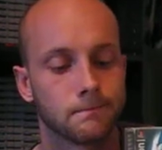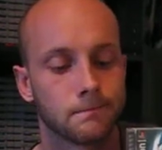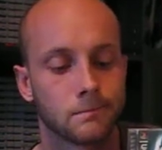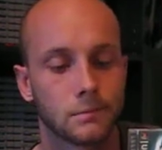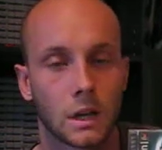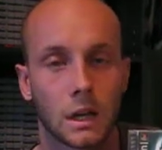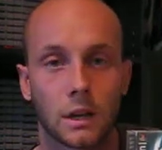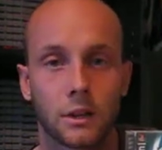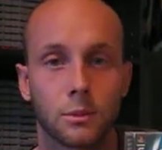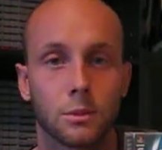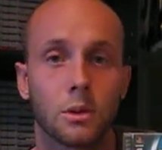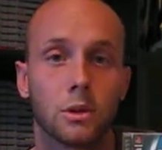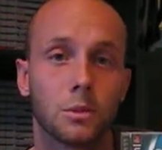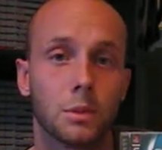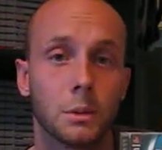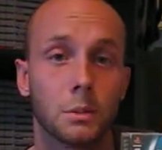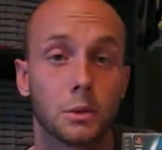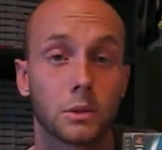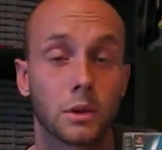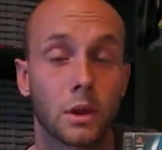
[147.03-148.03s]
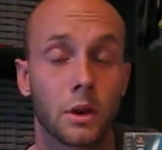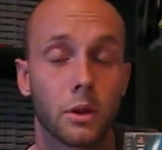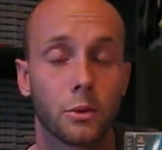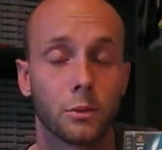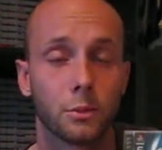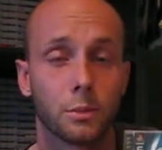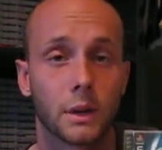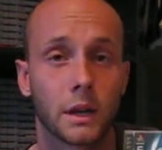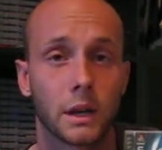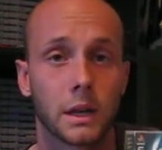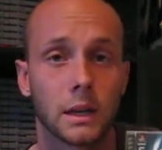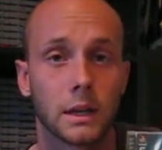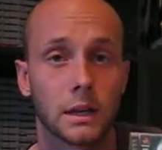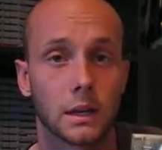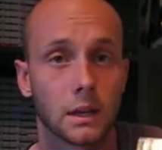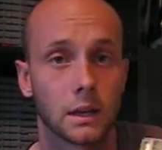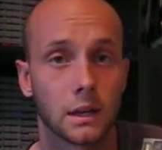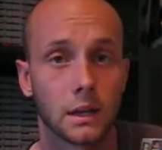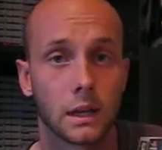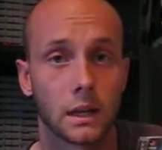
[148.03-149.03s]
I guess most people don't. But
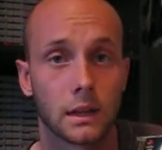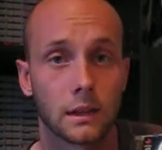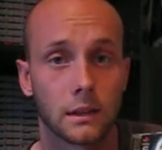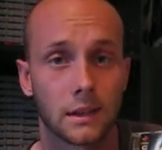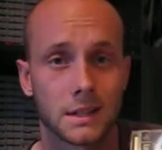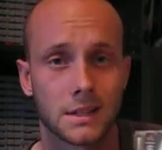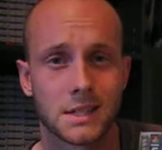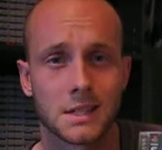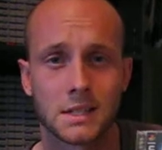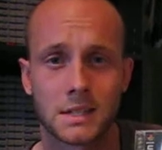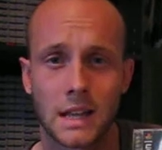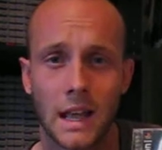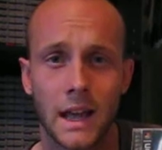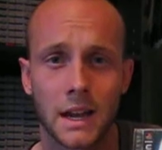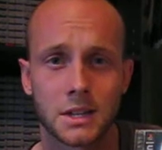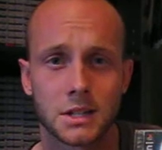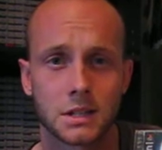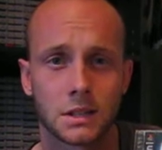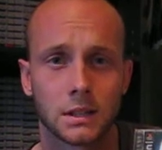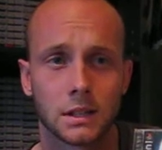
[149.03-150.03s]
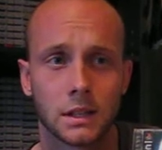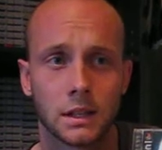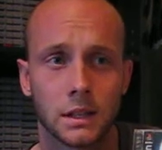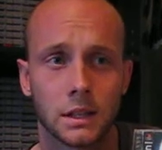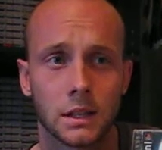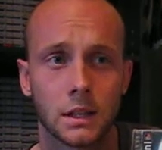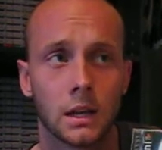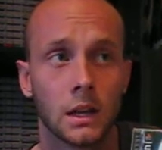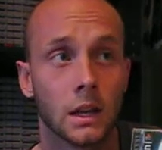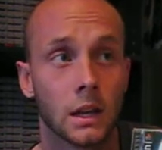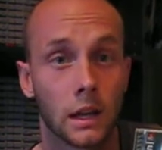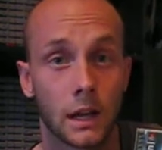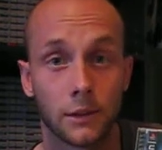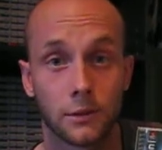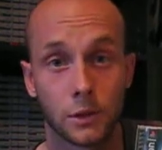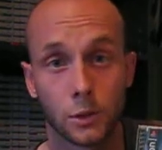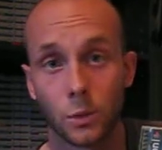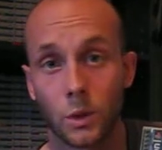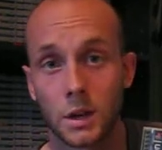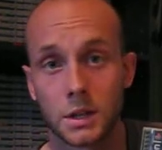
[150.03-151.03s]
this is actually, if
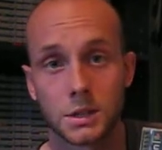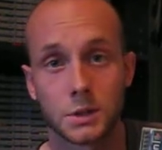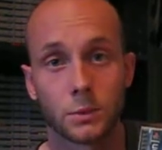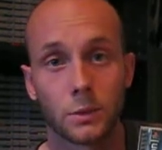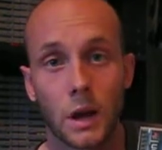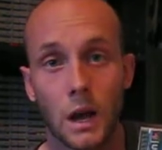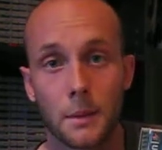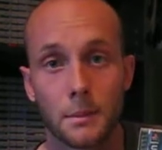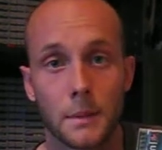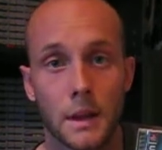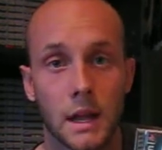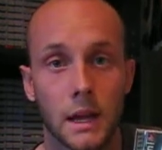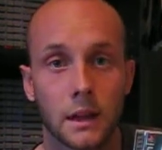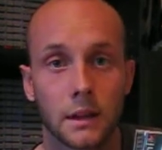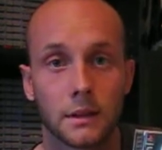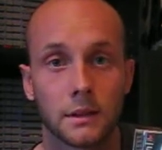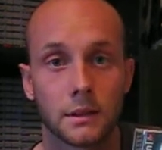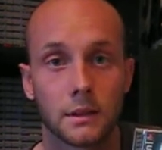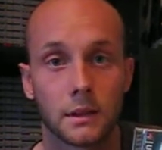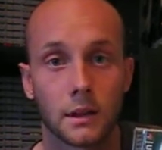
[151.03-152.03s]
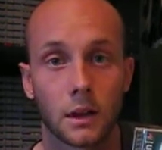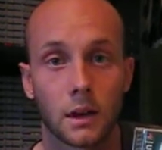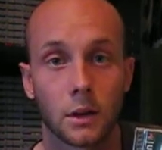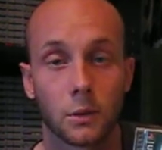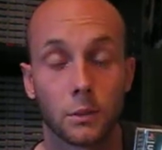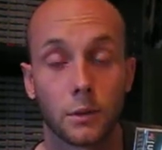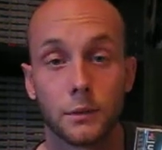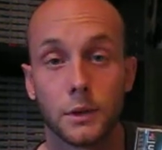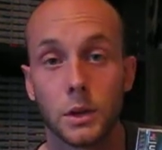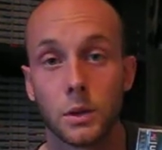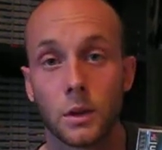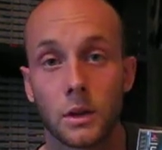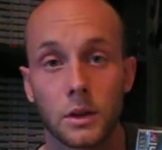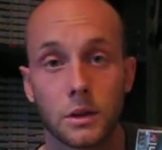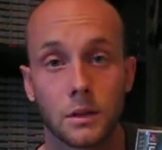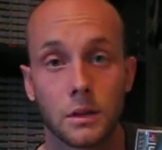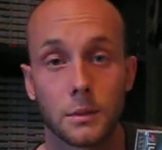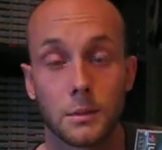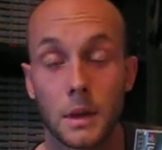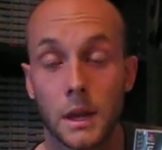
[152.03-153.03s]
you watched Rob Mann's review
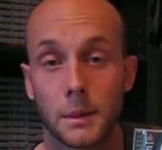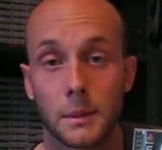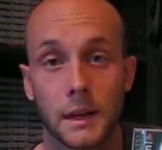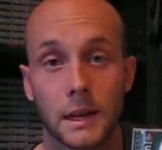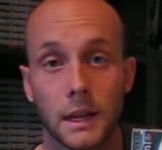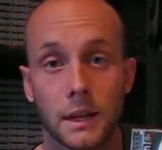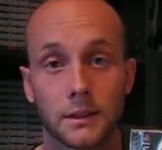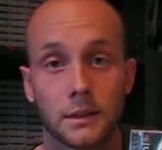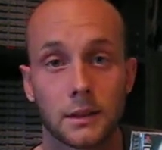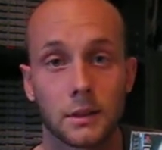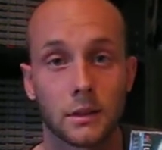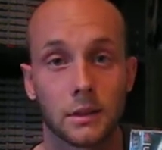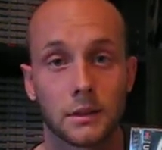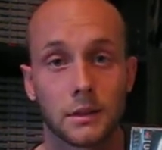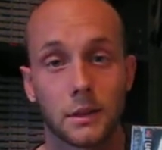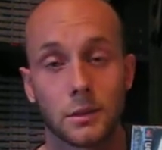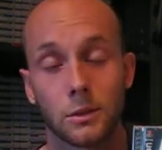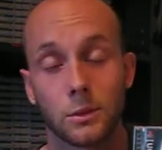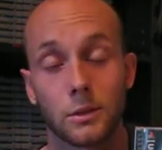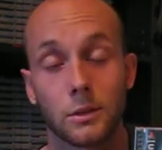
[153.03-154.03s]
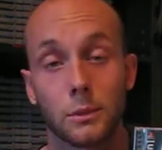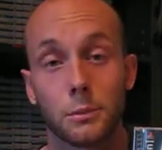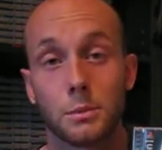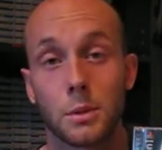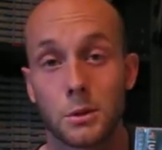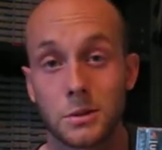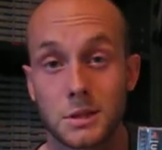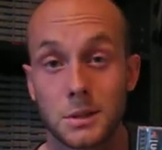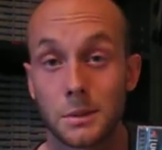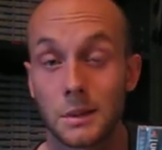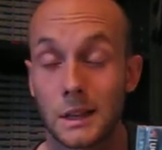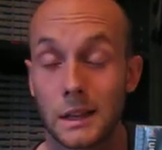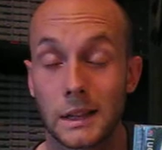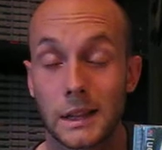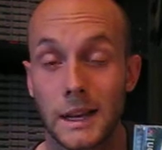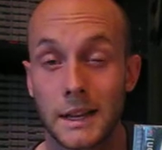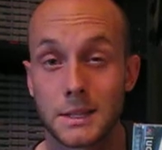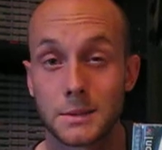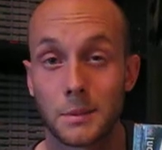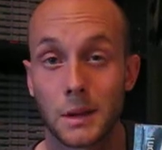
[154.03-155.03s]
on the Mega Man X series, this was supposed to be the
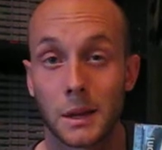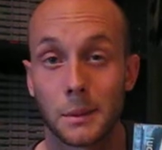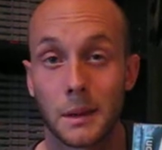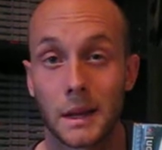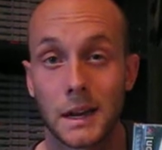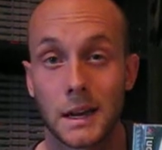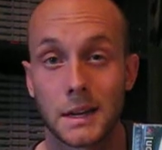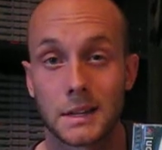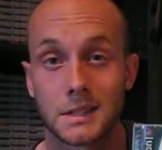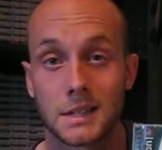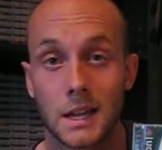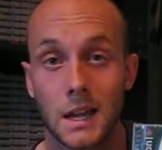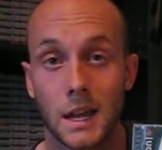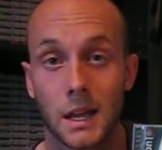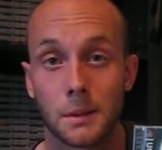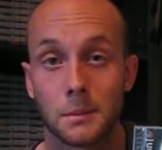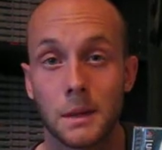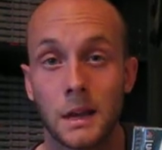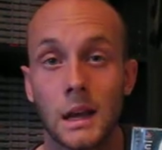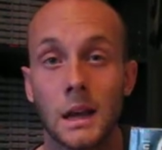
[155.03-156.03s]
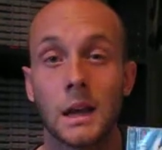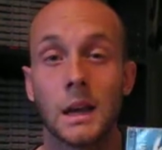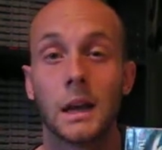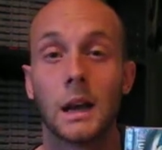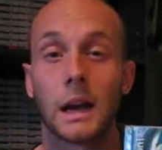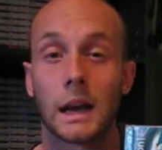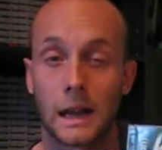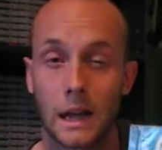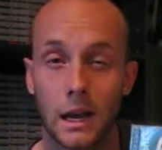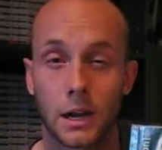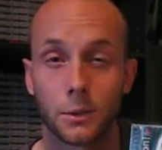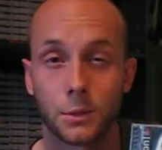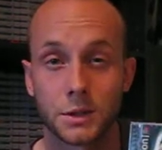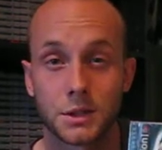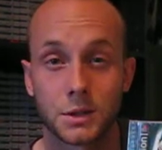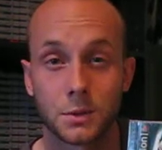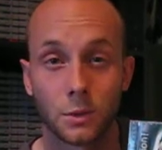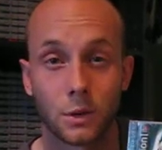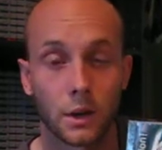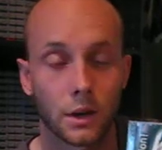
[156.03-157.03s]
last Mega Man X game. I kind of
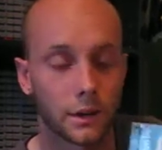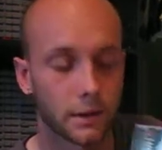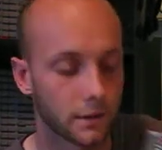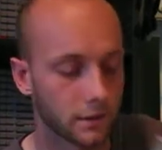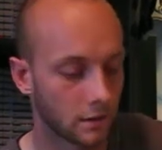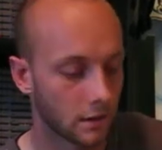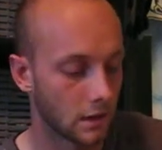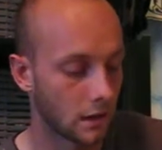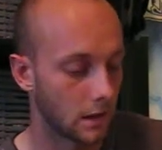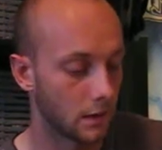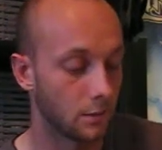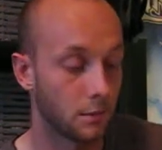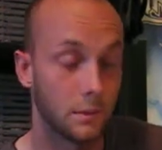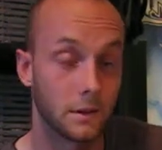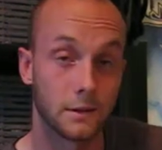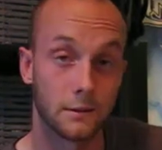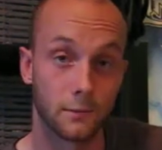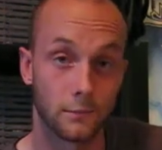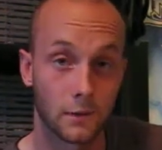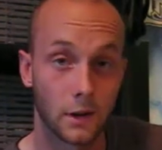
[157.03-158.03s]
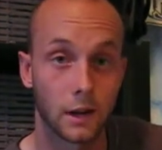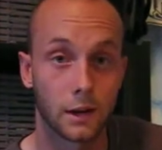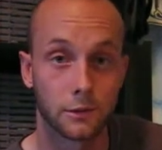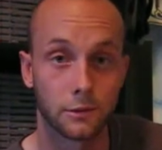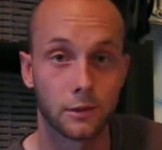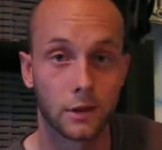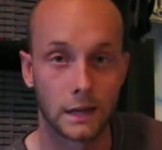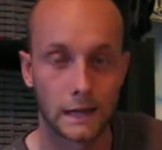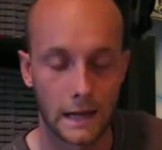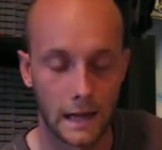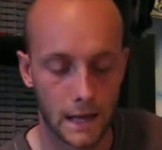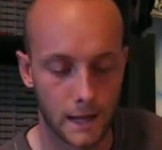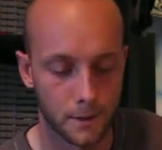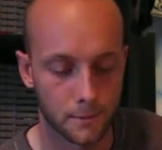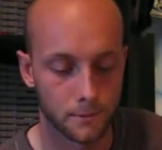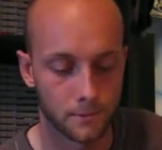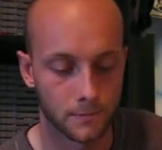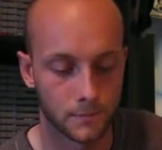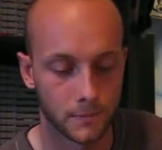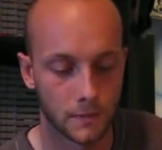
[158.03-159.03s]
wish it was. Very fun game.
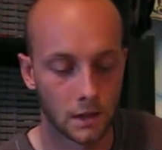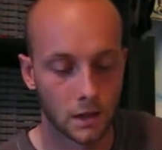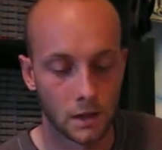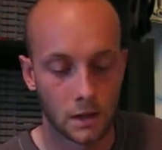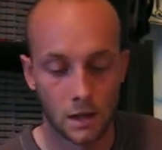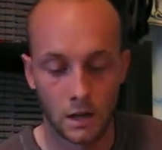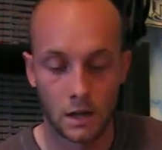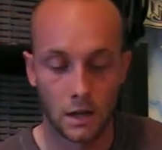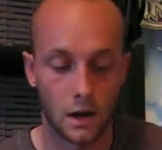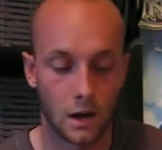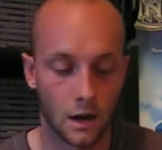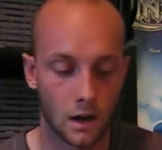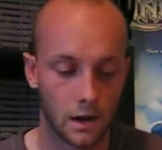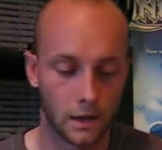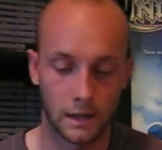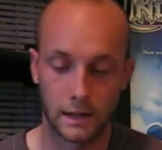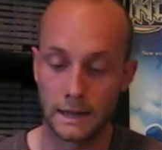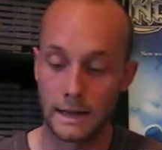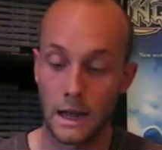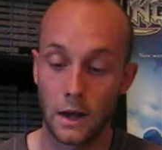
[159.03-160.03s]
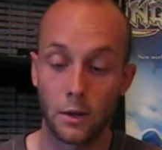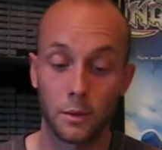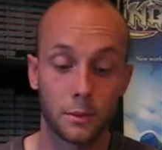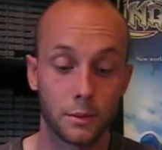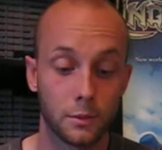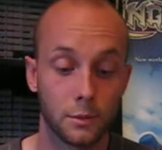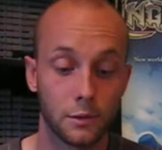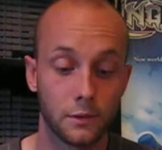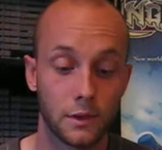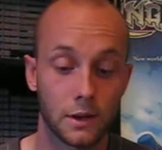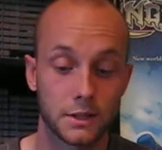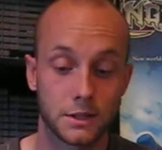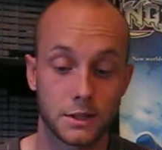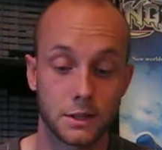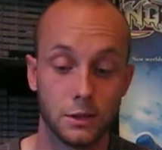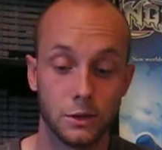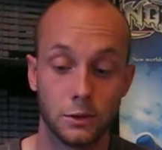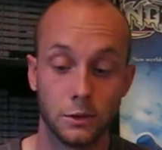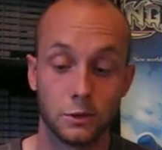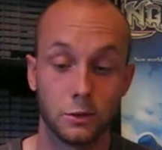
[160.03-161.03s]
And now I'm going to move on
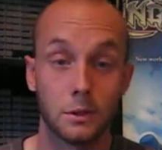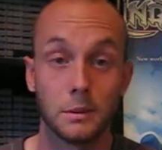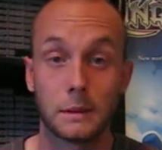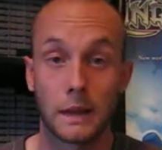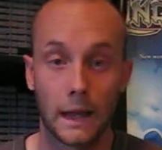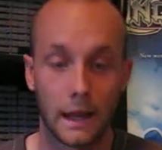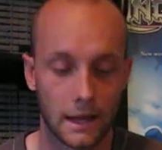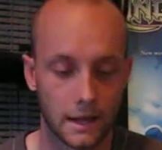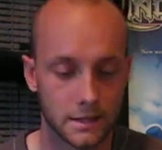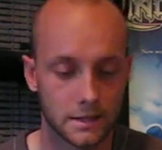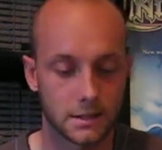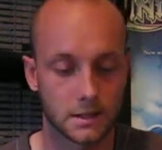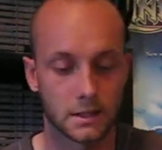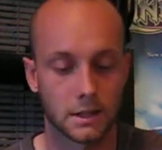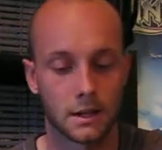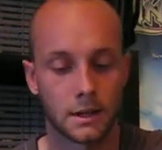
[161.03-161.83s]
to Dreamcast.